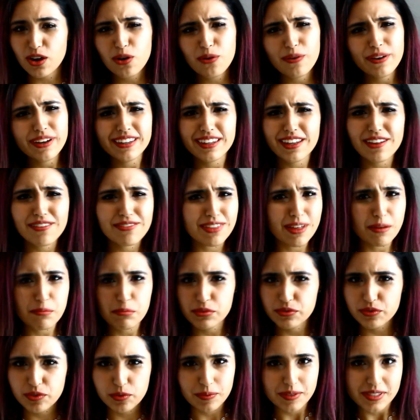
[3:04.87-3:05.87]
Oh, I love
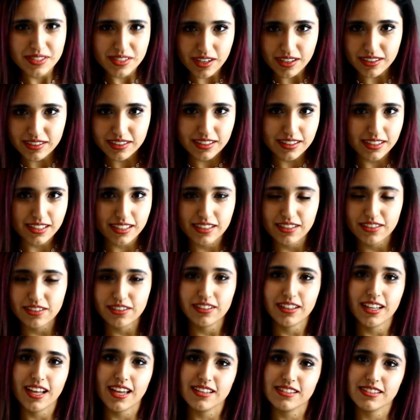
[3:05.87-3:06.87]
that movie we saw at the
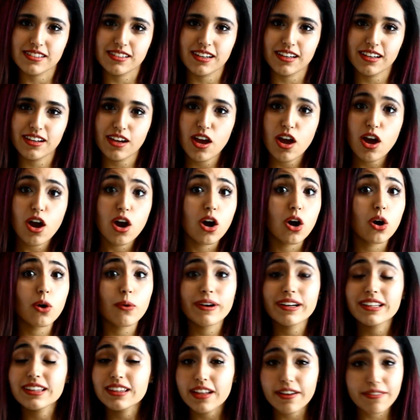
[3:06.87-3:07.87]
theater last night. Oh,
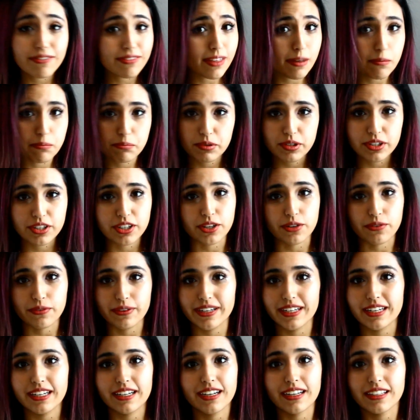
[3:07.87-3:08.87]
I love that book you're
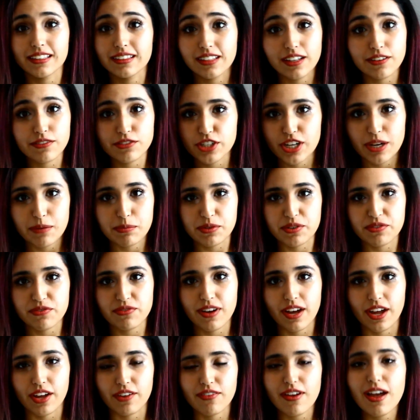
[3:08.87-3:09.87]
reading. I love chapter
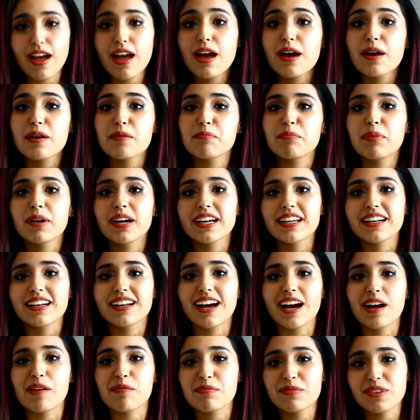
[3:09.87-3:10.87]
5. But
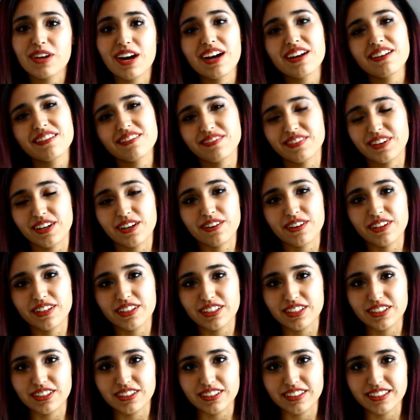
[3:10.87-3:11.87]
I'm not very
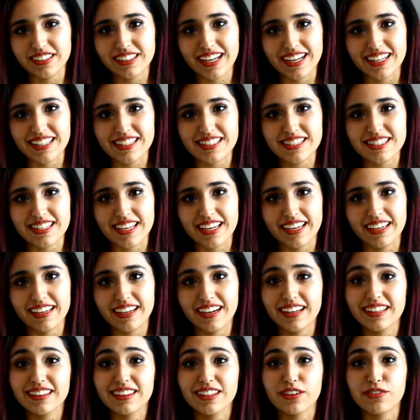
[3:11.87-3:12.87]
good at saying
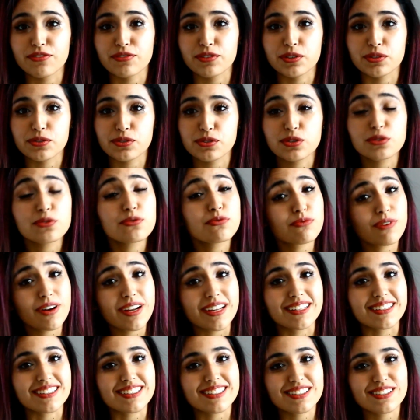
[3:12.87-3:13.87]
I love you to
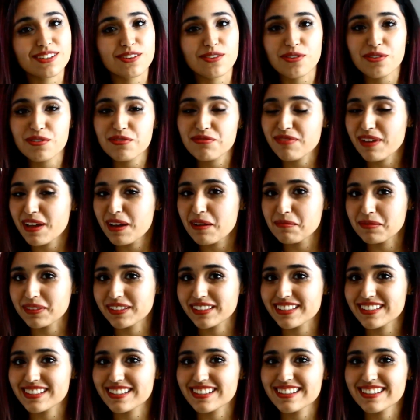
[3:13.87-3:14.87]
friends or
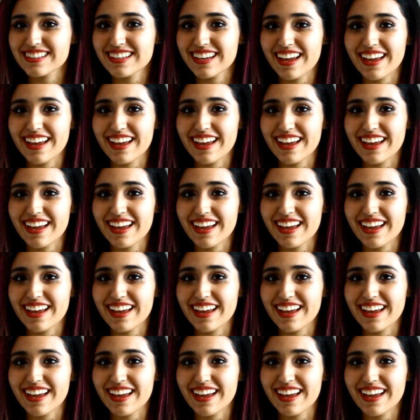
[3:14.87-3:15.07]
families.